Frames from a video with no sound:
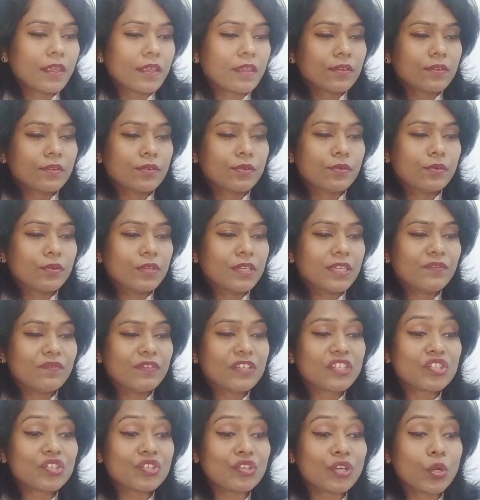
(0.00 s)
So
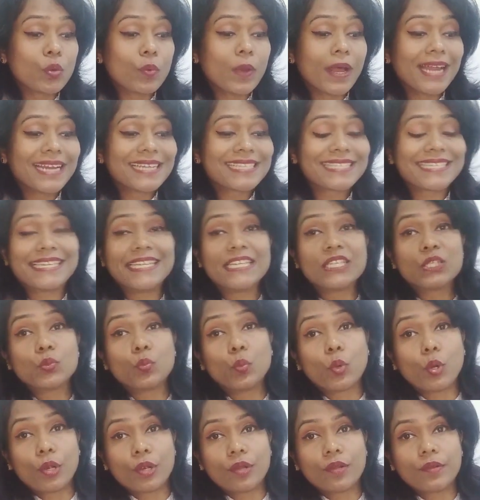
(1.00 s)
which requires less
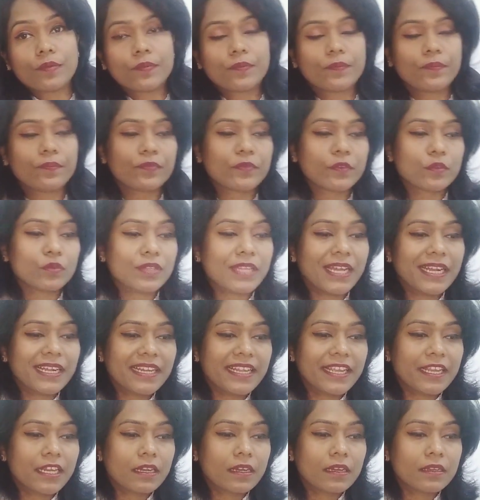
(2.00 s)
water, so that
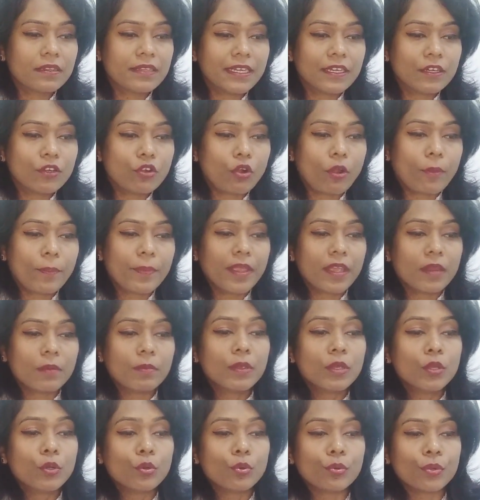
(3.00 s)
crop can
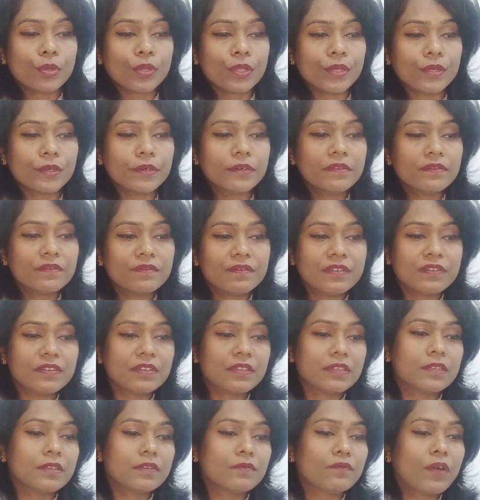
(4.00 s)
be grown
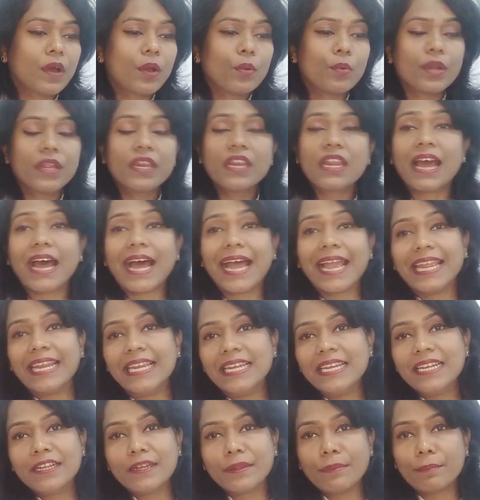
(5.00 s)
here, found in
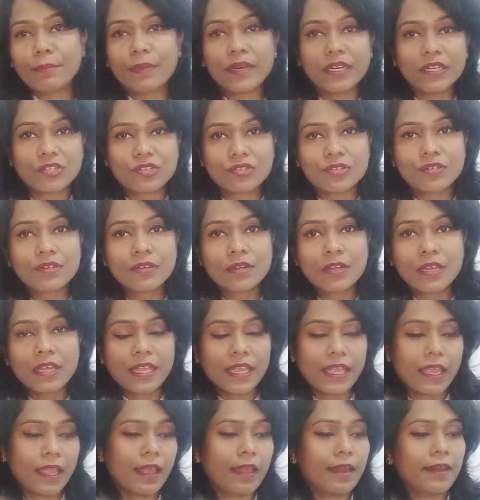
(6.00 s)
highly temperature
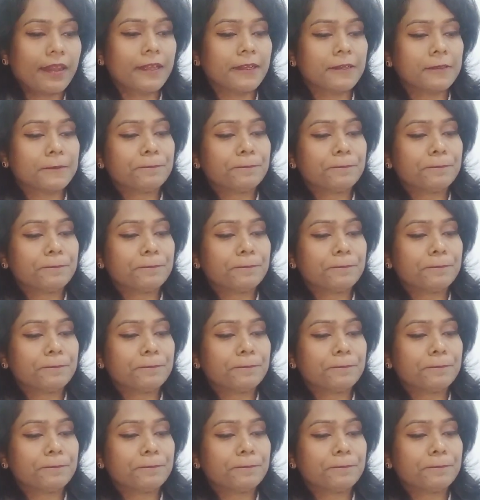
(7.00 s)
area.